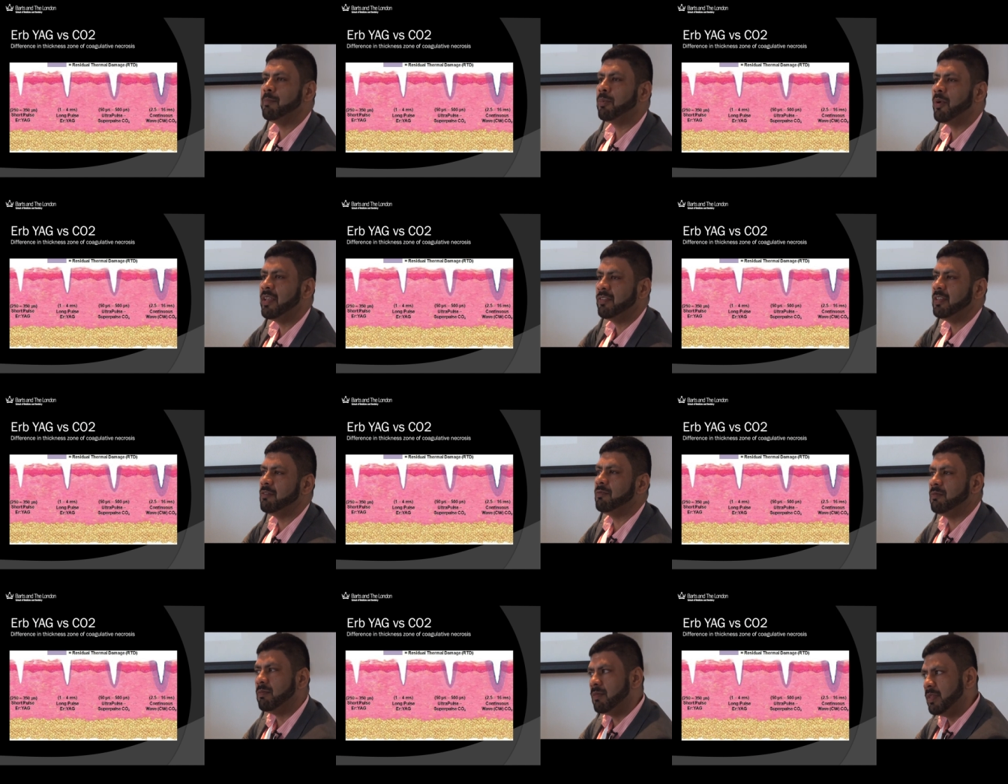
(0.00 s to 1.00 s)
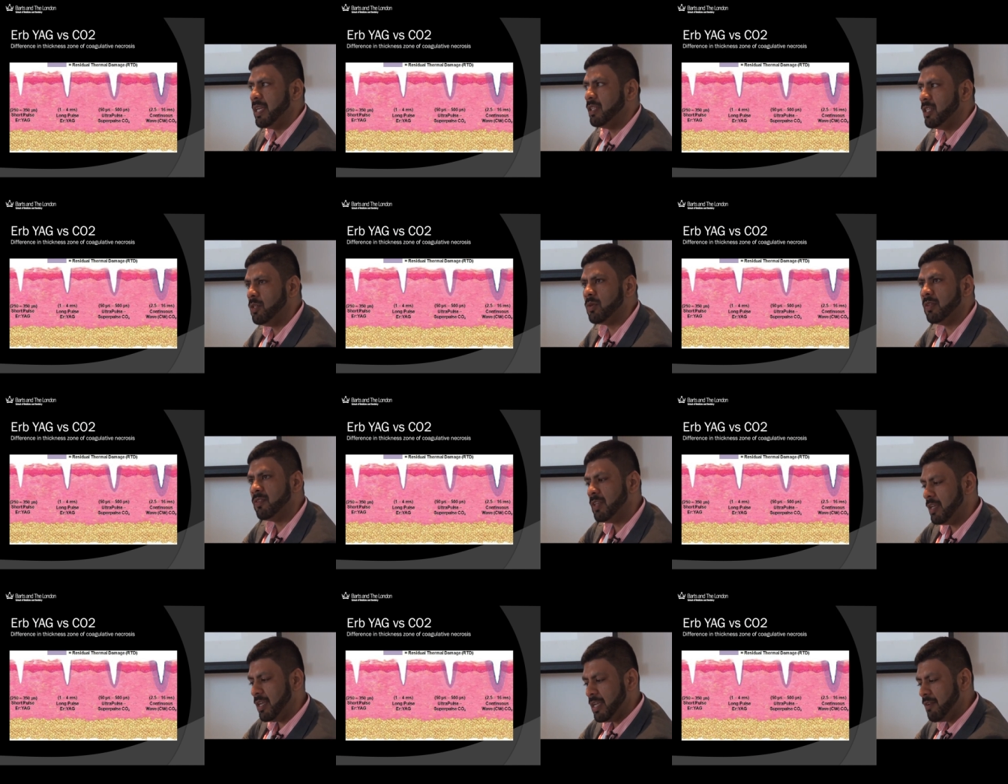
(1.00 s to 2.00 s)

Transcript: impressive thing that you can see,